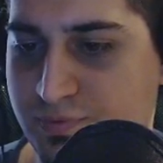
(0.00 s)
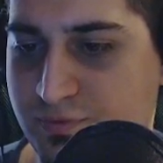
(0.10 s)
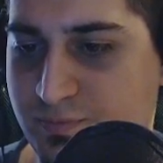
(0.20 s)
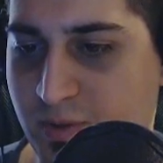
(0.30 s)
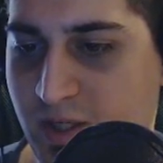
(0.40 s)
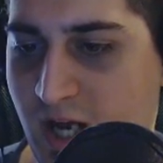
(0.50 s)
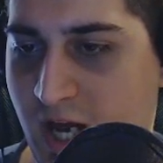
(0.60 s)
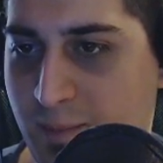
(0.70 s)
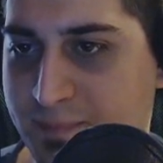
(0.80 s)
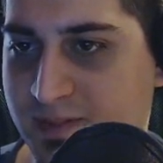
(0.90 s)

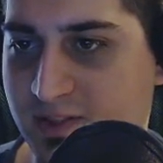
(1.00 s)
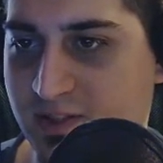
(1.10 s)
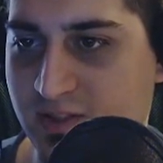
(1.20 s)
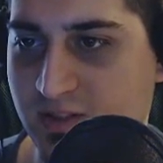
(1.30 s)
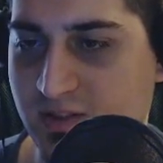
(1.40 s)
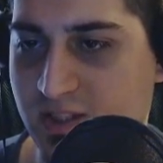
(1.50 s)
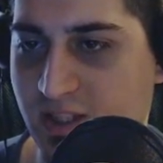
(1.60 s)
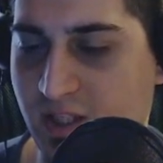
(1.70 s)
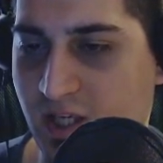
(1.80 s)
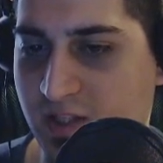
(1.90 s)
perhaps
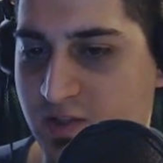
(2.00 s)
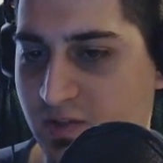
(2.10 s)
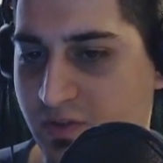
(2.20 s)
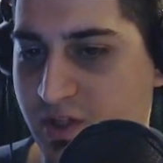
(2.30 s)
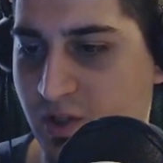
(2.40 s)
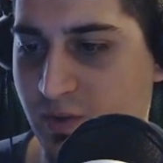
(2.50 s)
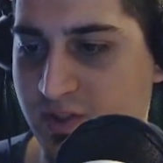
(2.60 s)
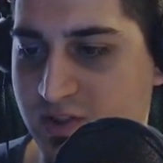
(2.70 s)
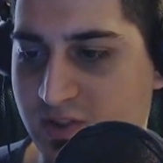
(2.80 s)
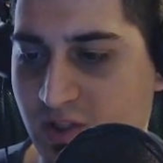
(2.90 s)
Dias, although
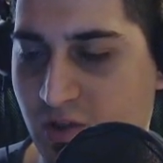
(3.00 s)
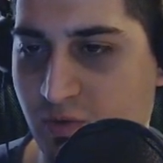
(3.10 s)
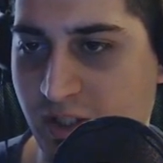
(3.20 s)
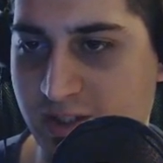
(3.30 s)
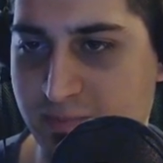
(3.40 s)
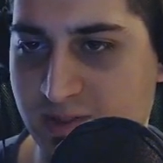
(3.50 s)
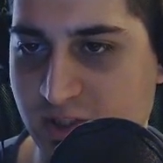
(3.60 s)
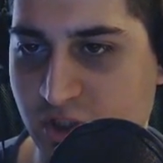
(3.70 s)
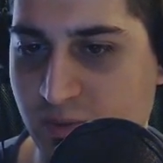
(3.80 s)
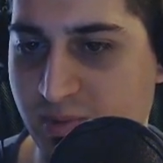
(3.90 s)
it's not really his
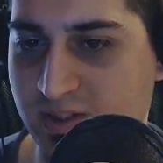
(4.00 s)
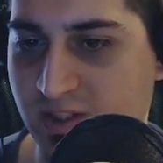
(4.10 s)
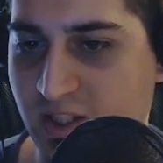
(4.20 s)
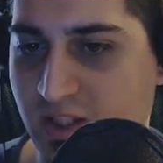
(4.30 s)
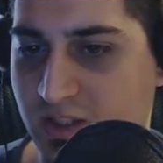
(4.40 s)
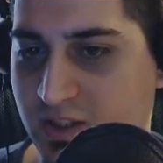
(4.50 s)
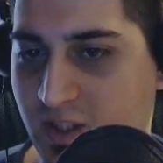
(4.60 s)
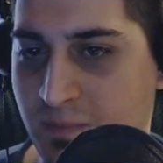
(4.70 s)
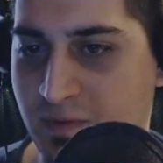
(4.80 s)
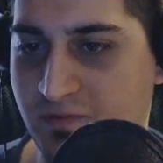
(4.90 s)
position, but
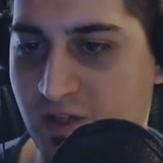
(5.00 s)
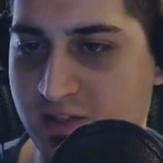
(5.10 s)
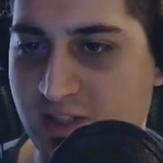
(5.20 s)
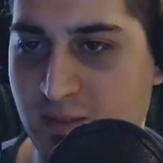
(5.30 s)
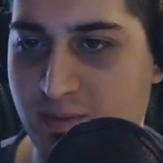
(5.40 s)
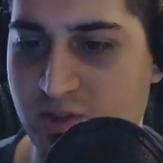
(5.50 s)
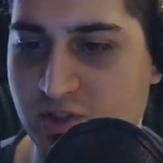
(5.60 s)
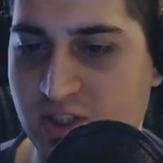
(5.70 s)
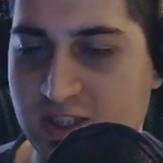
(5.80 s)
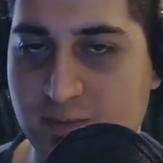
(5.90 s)
improvising a bit,
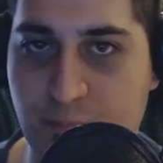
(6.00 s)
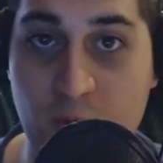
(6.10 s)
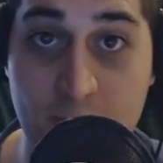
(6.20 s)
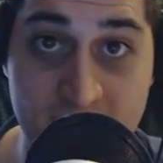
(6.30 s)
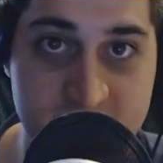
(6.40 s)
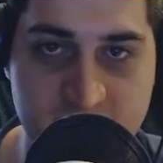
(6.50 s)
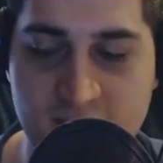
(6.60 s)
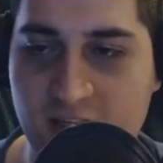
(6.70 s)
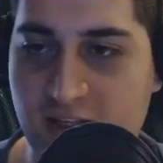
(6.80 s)
just experimenting